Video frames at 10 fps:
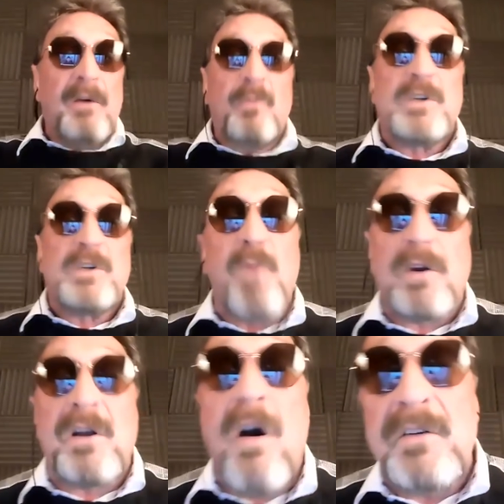smart
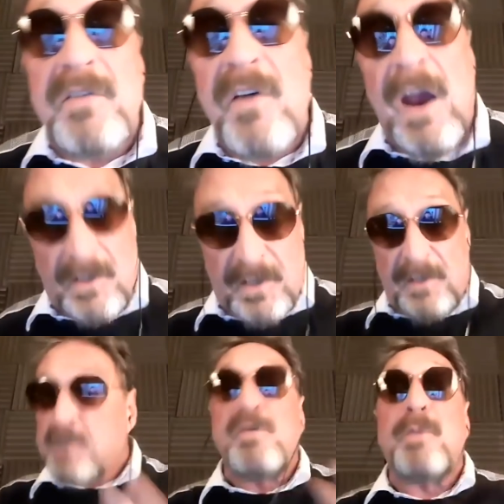contracts,
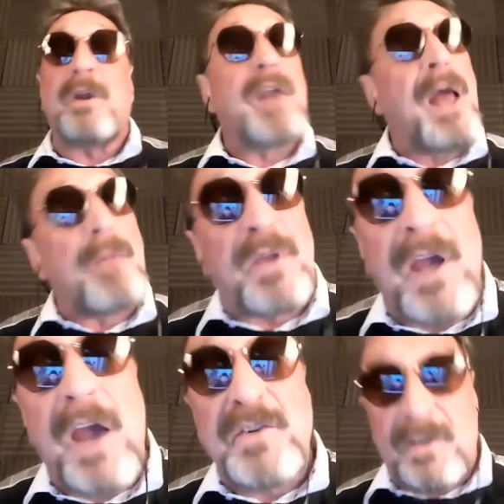distributed
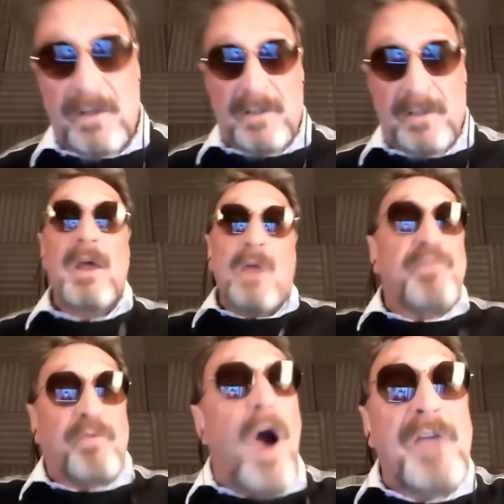applications,
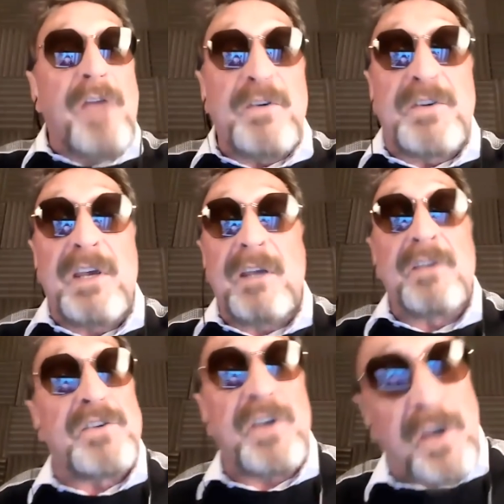privacy and
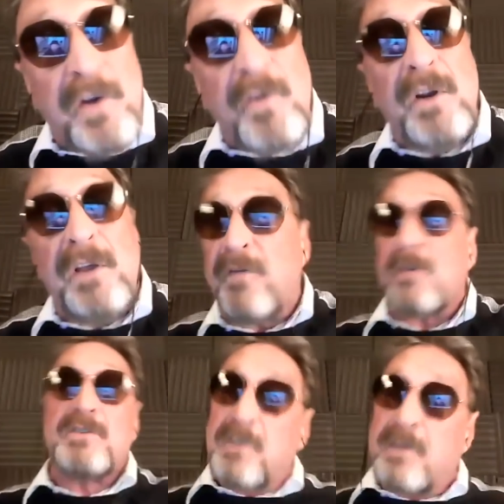security
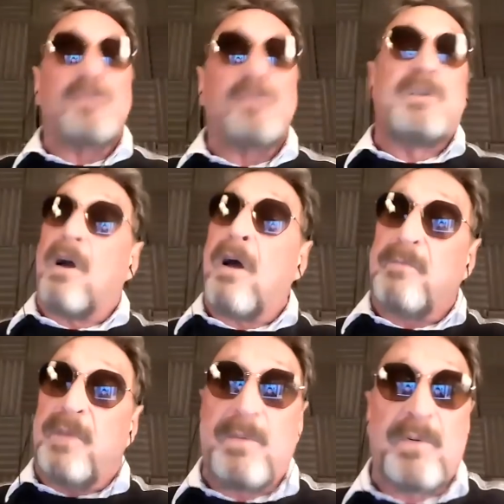functions. Good God,
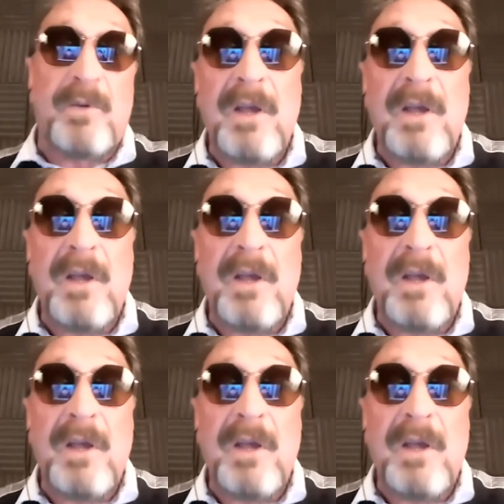people.